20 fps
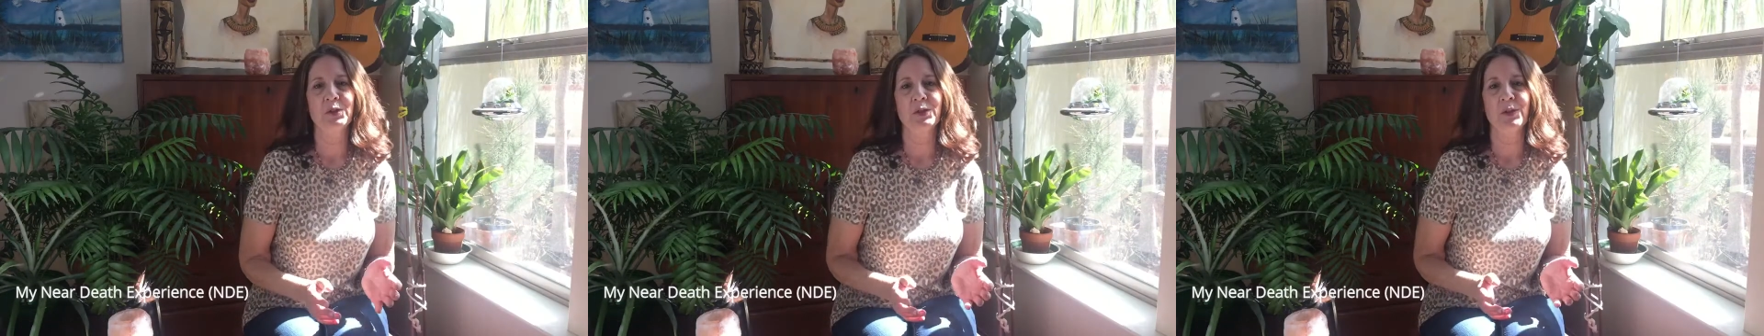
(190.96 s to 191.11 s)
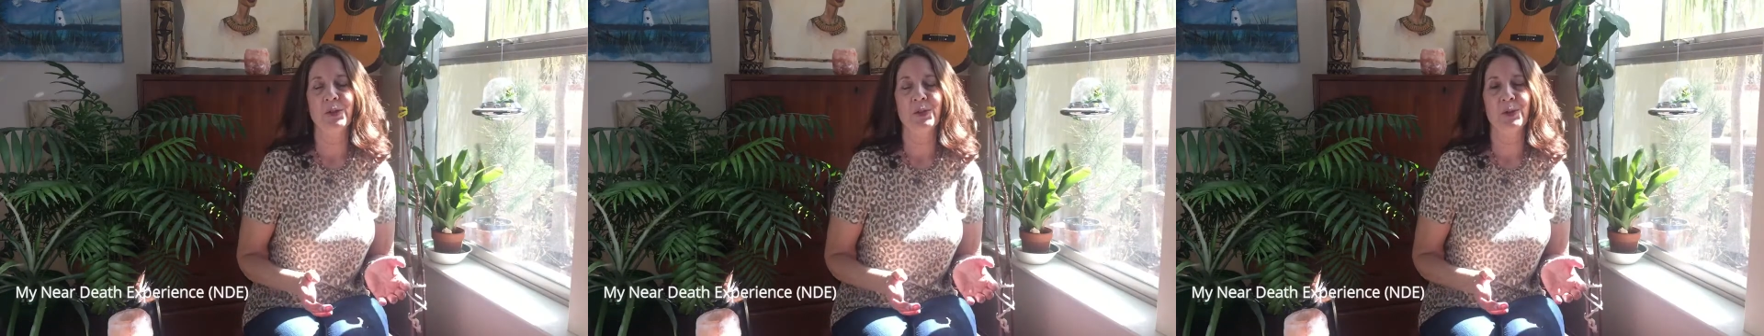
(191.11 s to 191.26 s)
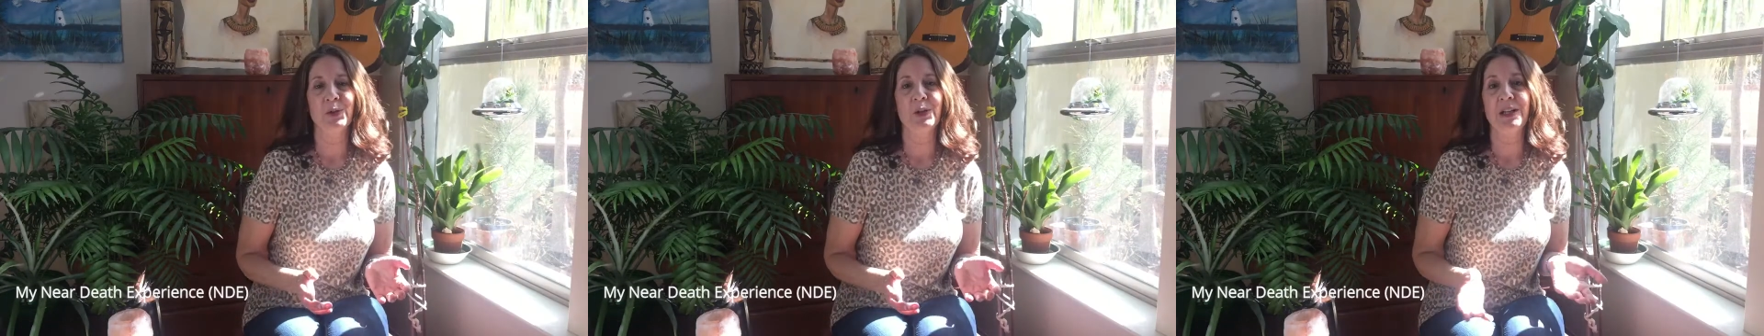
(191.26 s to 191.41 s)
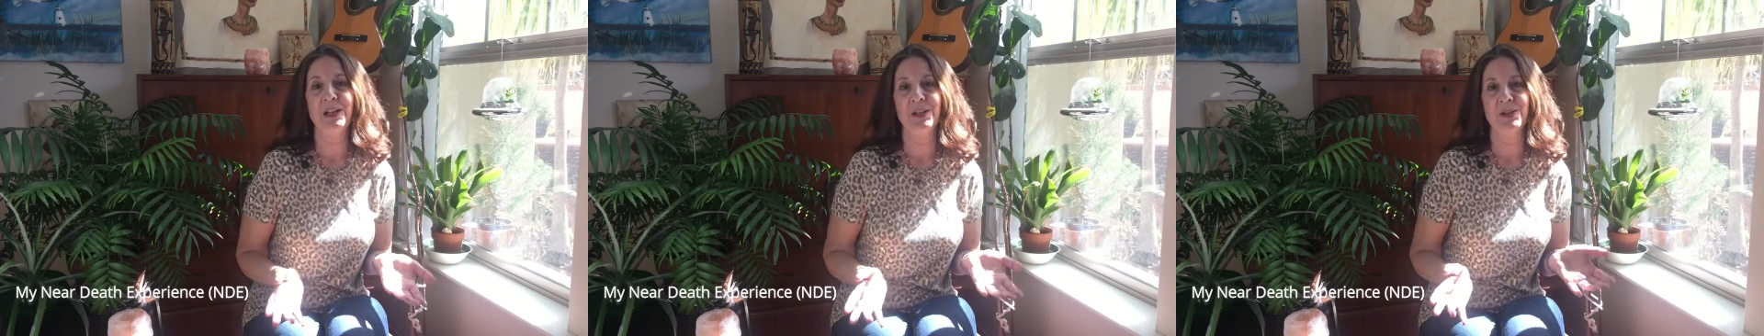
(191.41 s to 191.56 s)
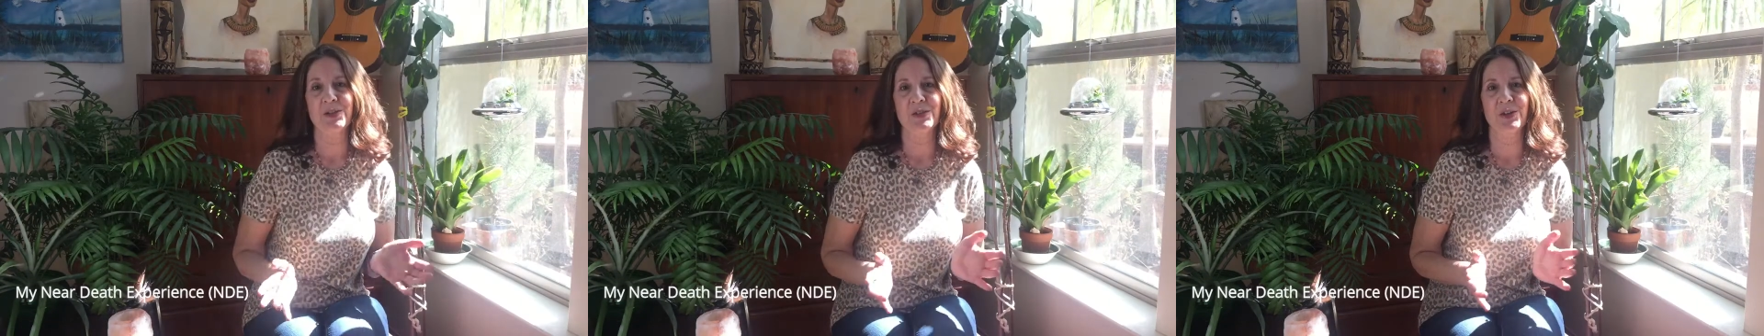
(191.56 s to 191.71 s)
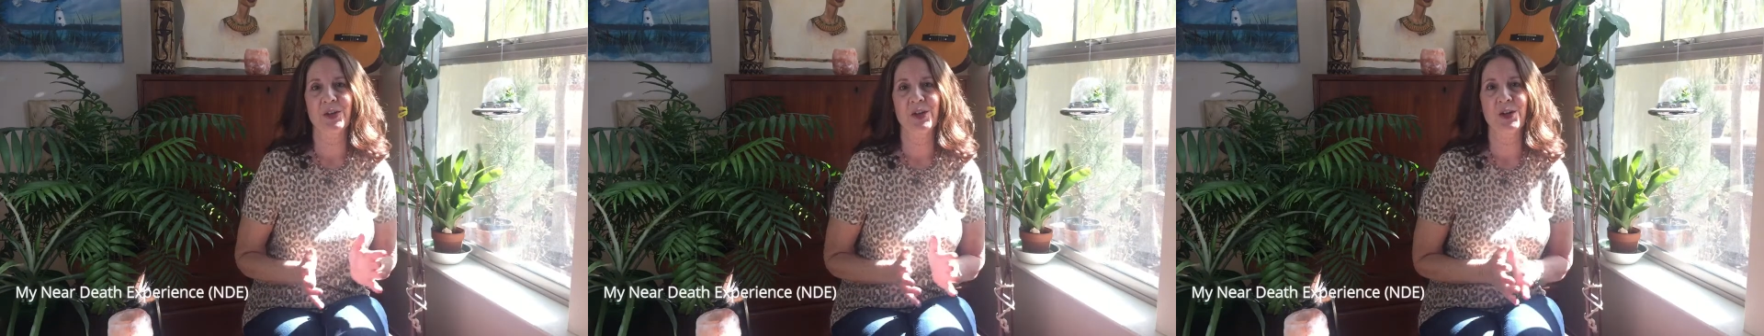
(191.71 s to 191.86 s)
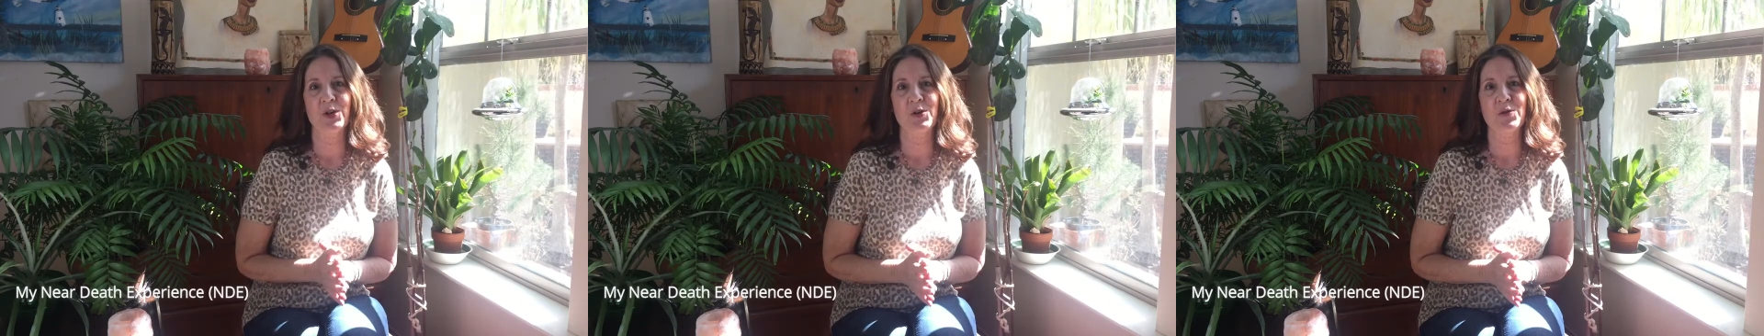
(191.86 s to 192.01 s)
30 years
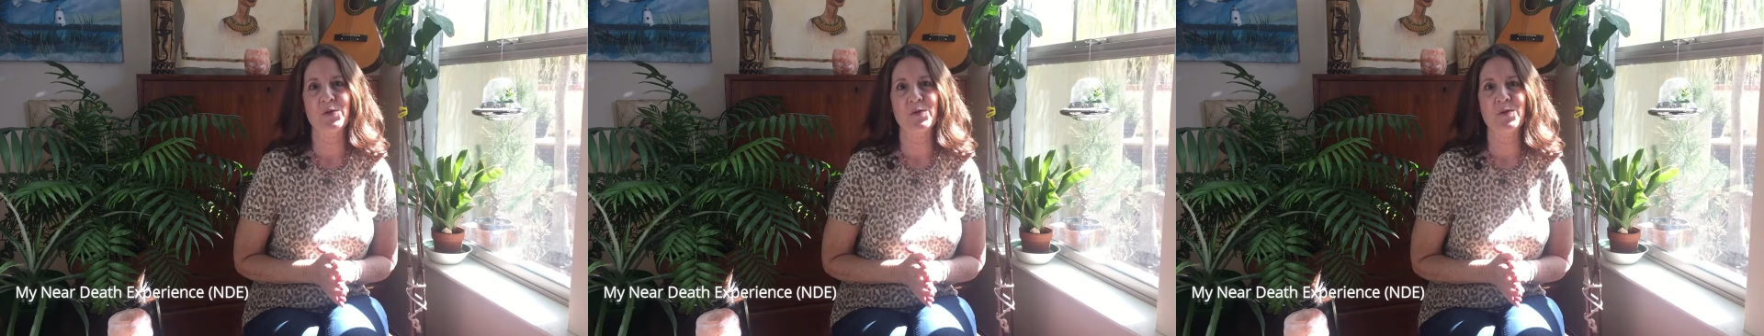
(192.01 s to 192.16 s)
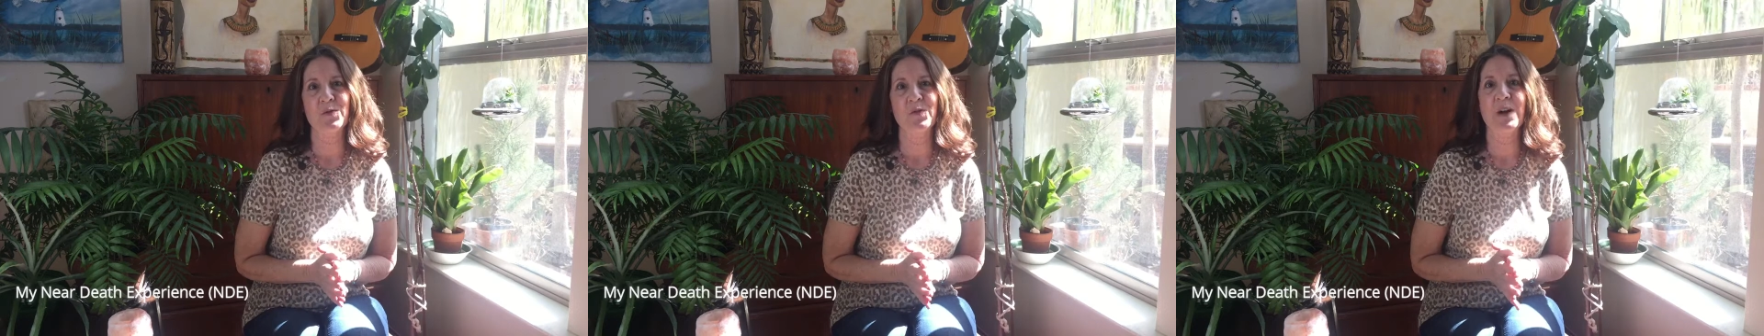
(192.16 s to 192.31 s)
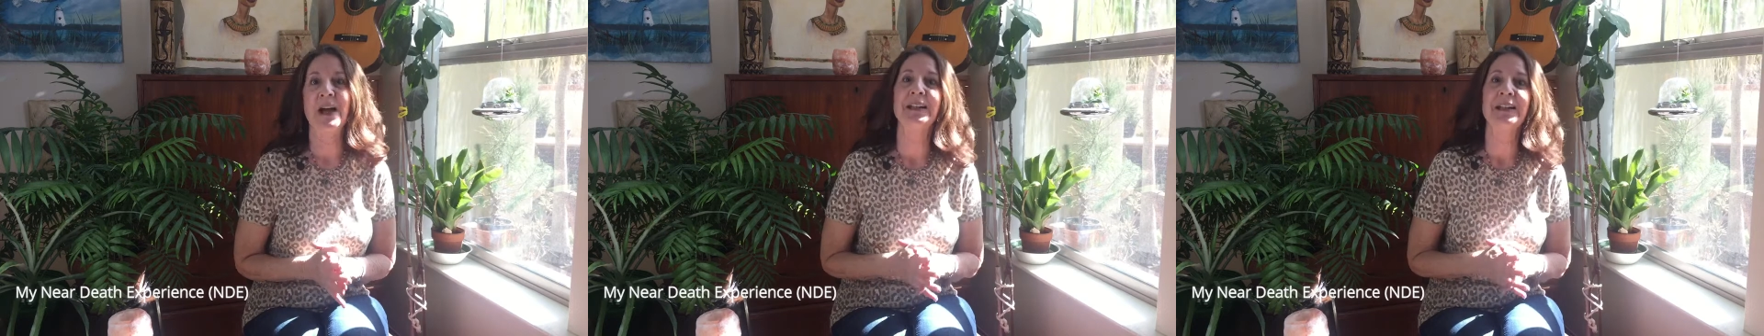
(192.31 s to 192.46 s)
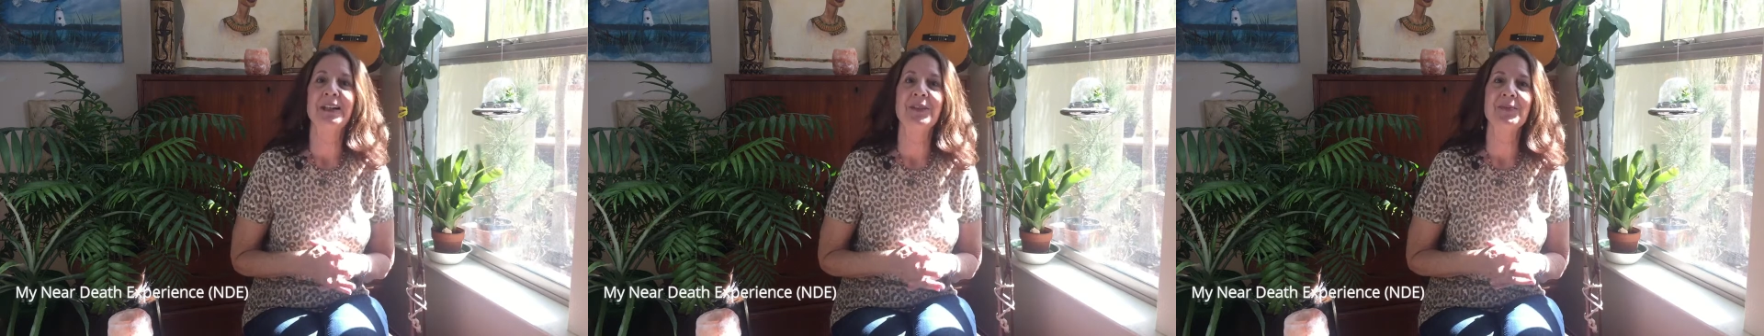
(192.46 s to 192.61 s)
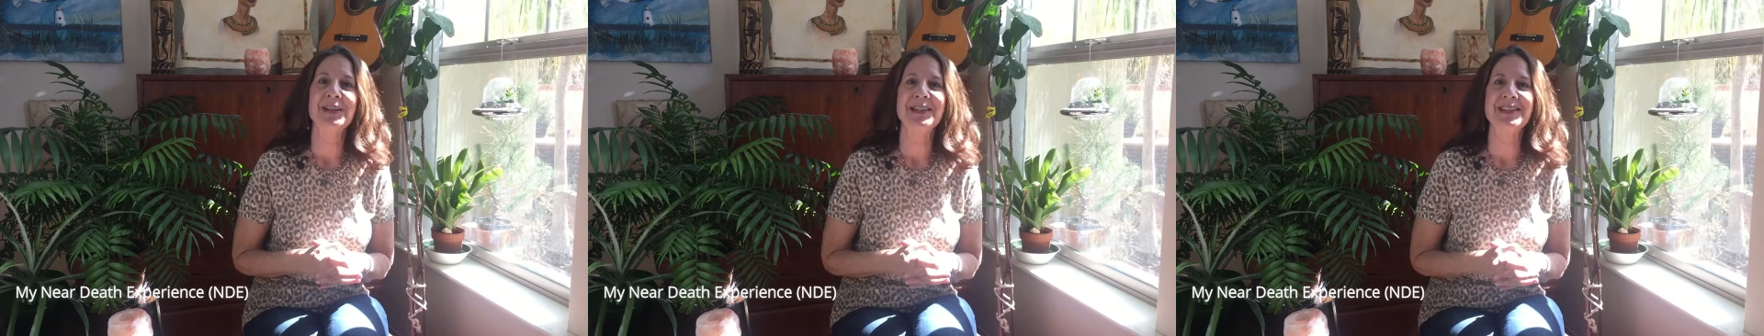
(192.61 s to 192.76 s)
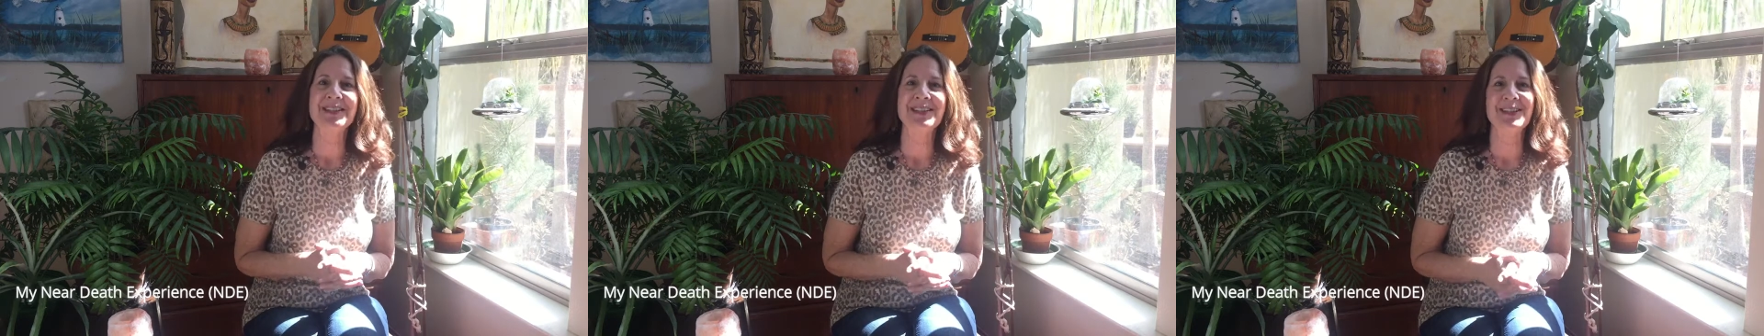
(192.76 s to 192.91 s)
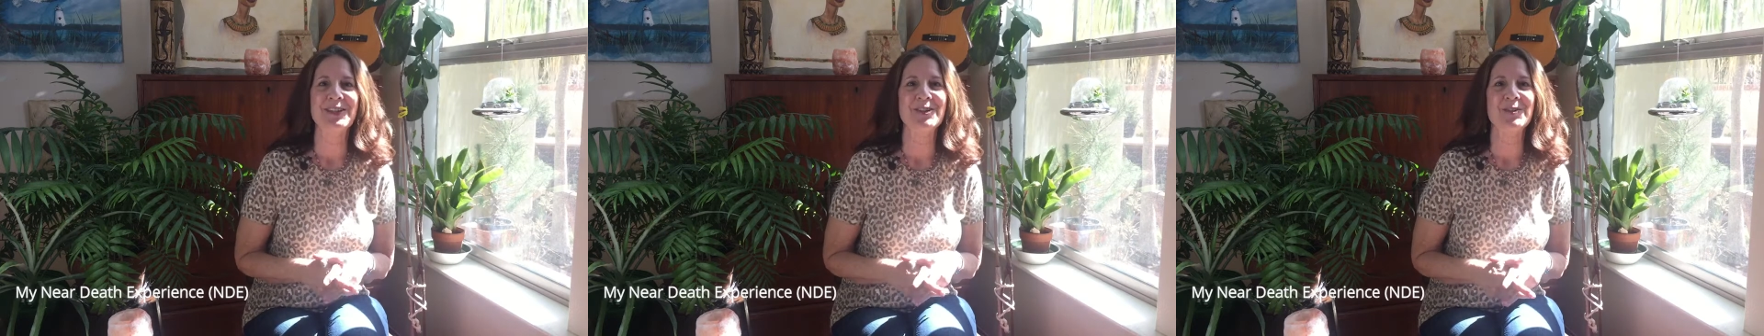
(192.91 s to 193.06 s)
ago, finding
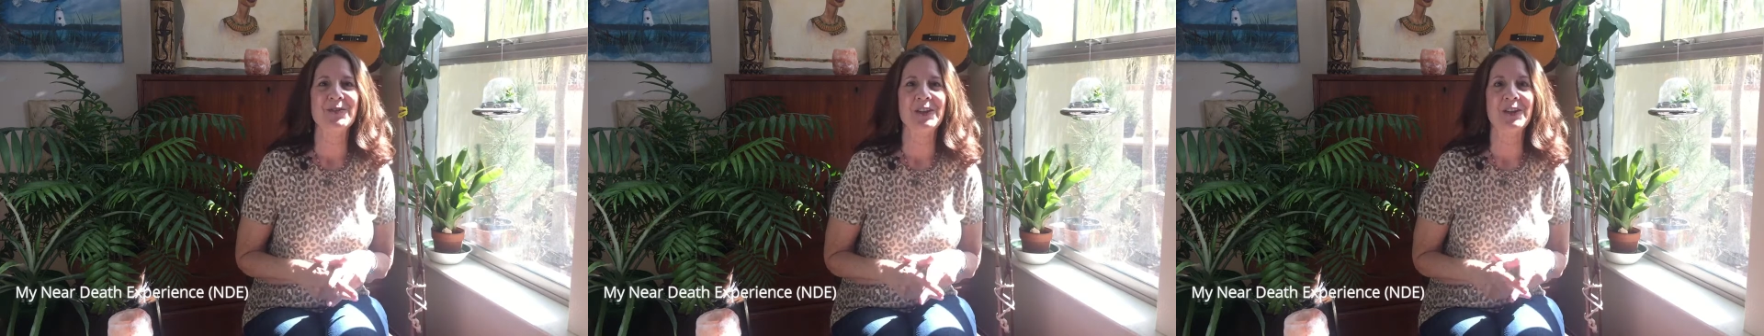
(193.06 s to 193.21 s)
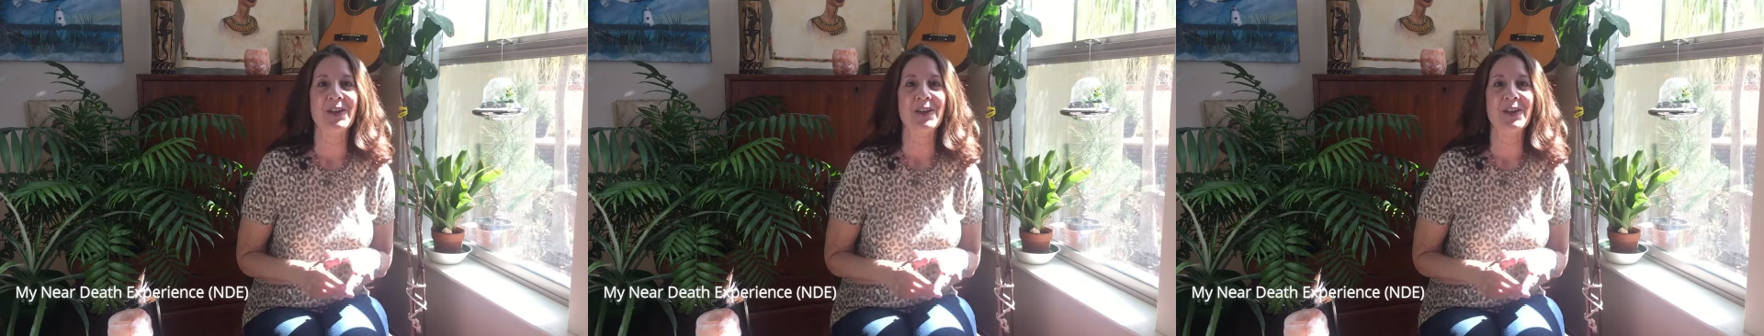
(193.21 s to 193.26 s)
myself